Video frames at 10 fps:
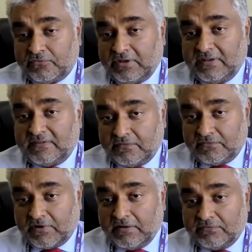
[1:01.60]
free
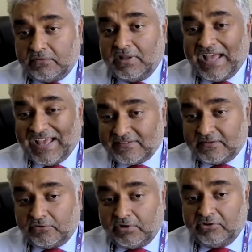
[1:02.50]
survival
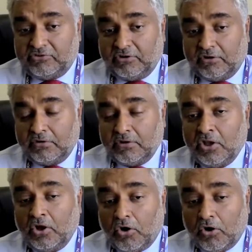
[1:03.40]
hazard ratio
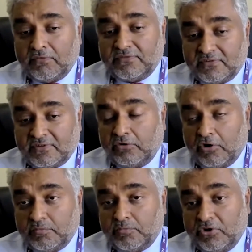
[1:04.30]
of
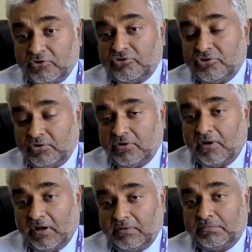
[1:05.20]

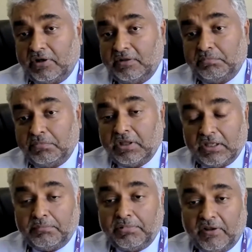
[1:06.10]
0.29 by
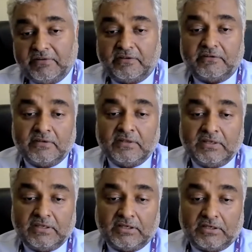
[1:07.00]
uh, blinded
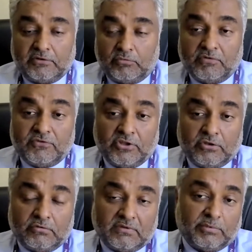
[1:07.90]
uh,
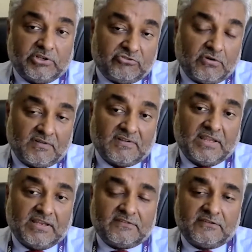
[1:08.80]
review, which
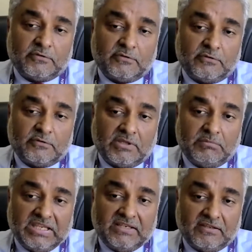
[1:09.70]
translates to a
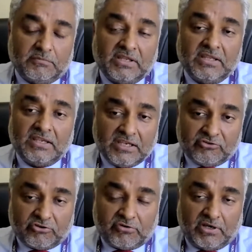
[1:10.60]
median
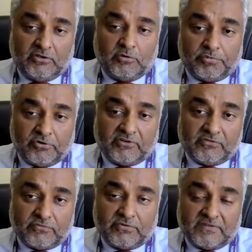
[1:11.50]
intracranial
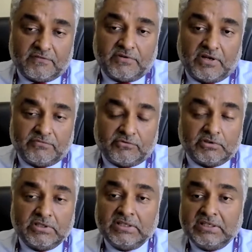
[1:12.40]
progression free
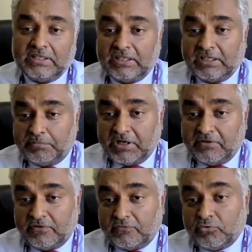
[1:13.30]
survival uh,
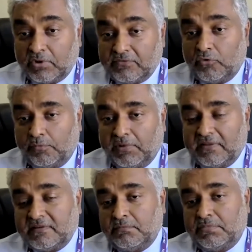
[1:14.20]
benefit of 24
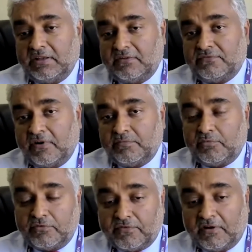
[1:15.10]
months compared to
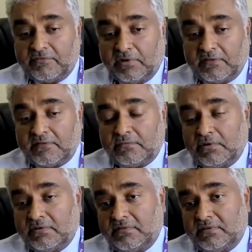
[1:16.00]
5.5 months
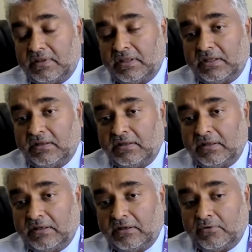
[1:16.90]
with uh,
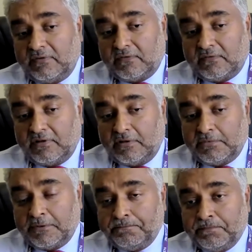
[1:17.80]
uh,
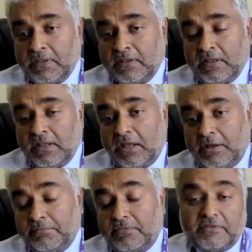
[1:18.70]
crizotinib.
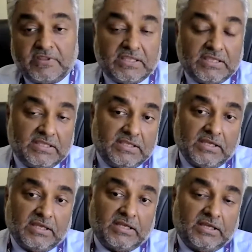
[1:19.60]
Um,
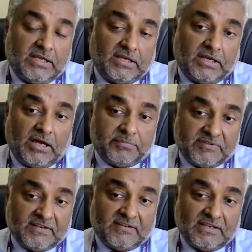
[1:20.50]
the uh,
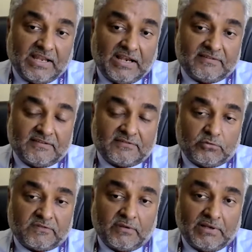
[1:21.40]
updated analysis
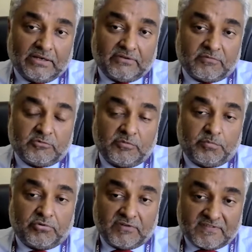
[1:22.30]
also allowed us
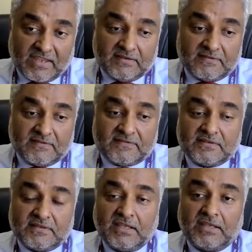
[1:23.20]
to present
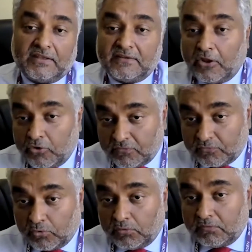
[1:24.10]
uh,
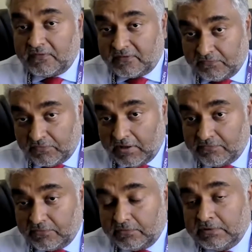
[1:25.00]
overall
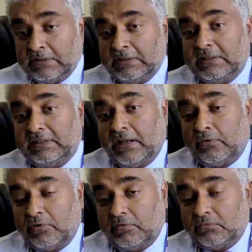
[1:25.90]
survival.
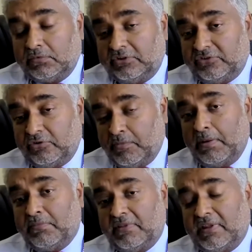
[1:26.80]
Now, re- we should
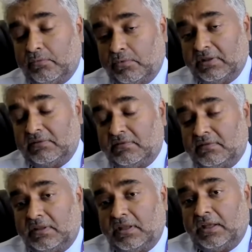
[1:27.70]
remember that with
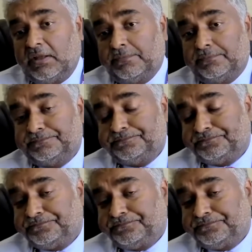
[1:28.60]
um,